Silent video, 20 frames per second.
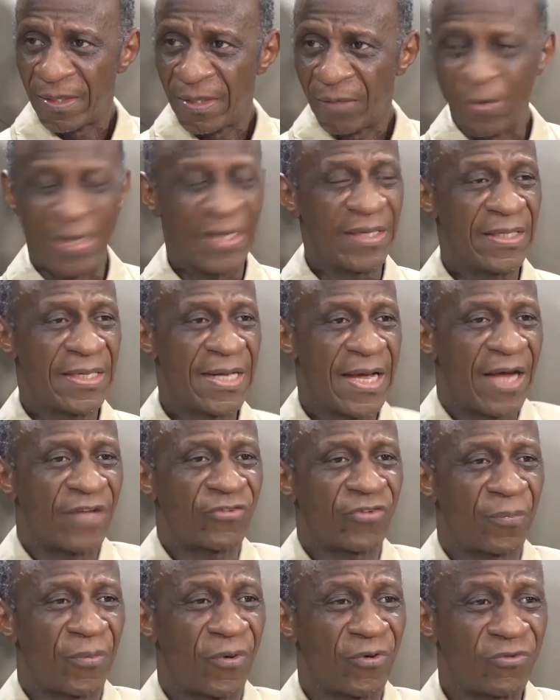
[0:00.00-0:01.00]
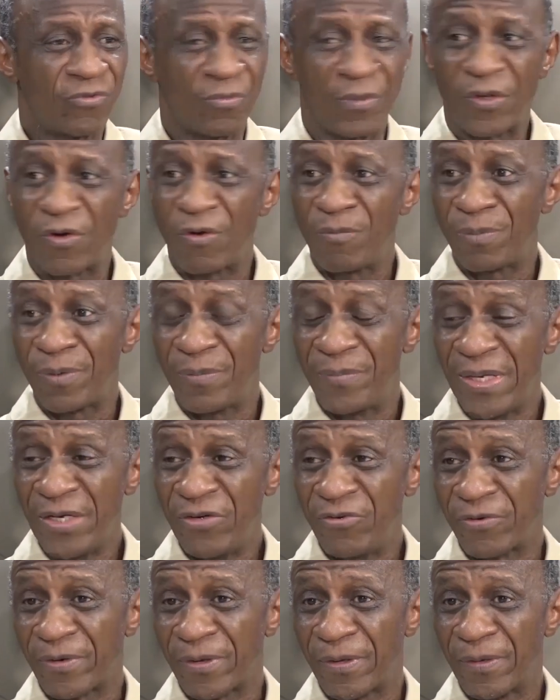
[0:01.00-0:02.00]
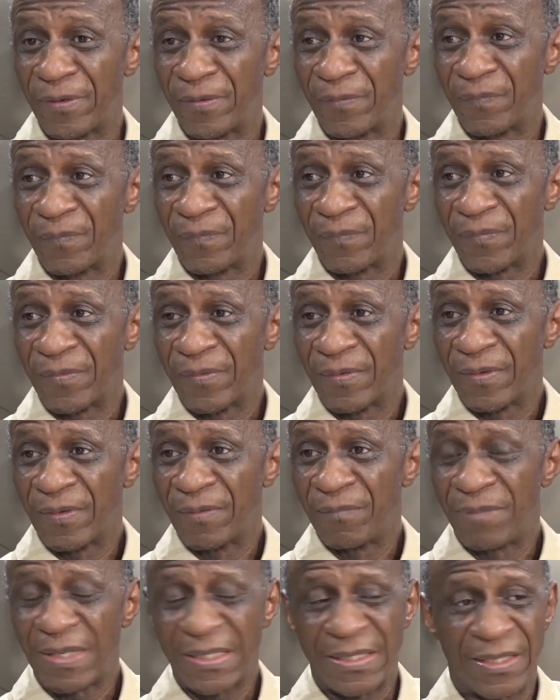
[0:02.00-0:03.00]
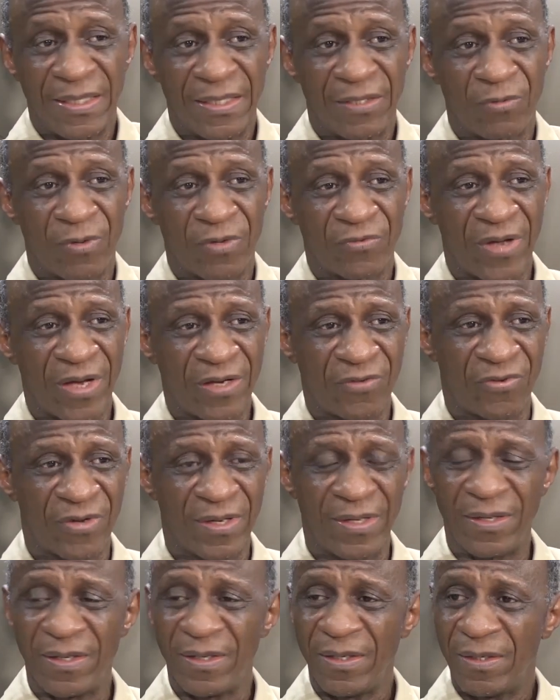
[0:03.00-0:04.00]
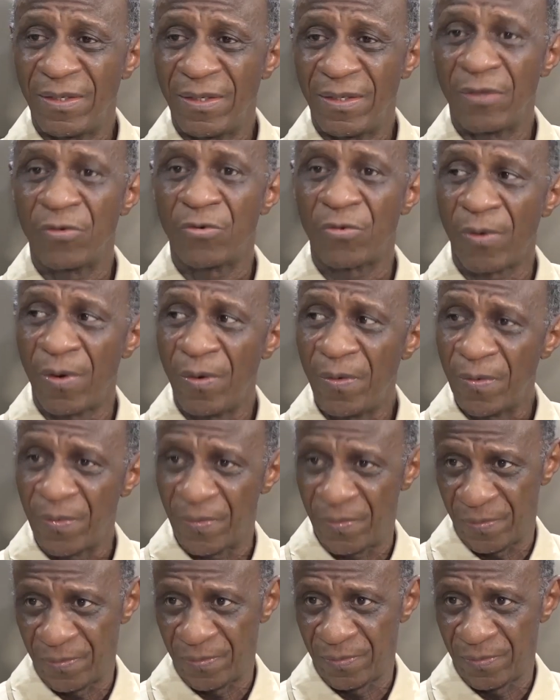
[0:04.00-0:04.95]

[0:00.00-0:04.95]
Well, they are supposed to be complementary, but it was actually wrong.